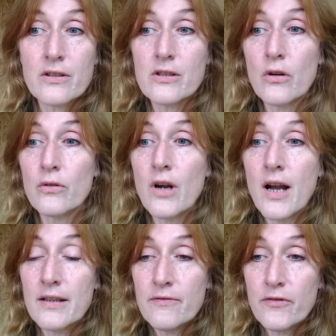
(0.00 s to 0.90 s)
So
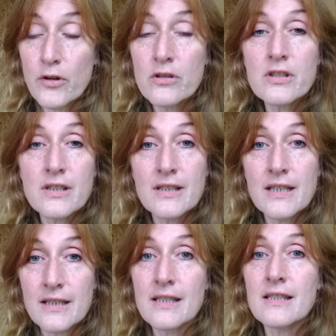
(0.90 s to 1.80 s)
I first
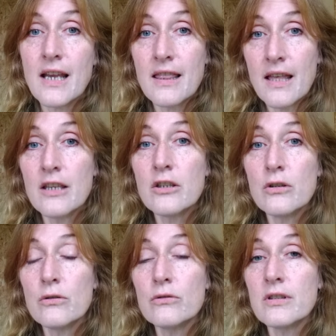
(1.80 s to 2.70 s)
need to say thank
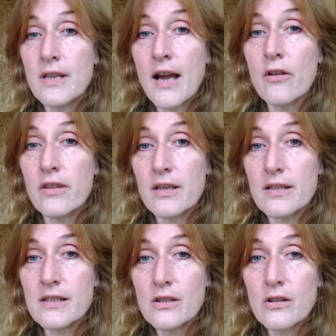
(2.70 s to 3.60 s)
you to
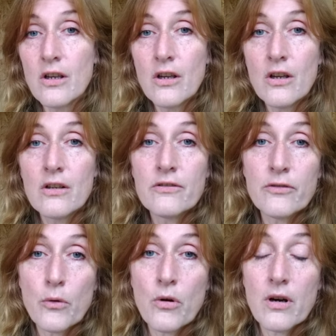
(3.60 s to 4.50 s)
NowThis
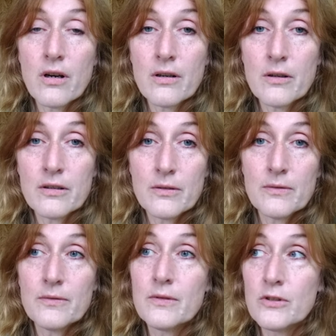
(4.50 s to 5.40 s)
for
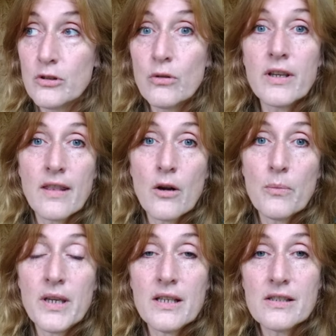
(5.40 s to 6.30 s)
doing their
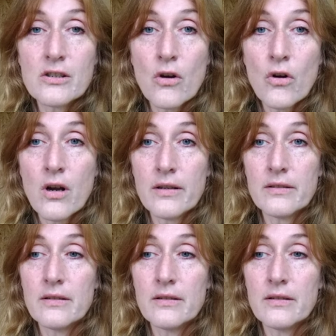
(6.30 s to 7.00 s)
piece on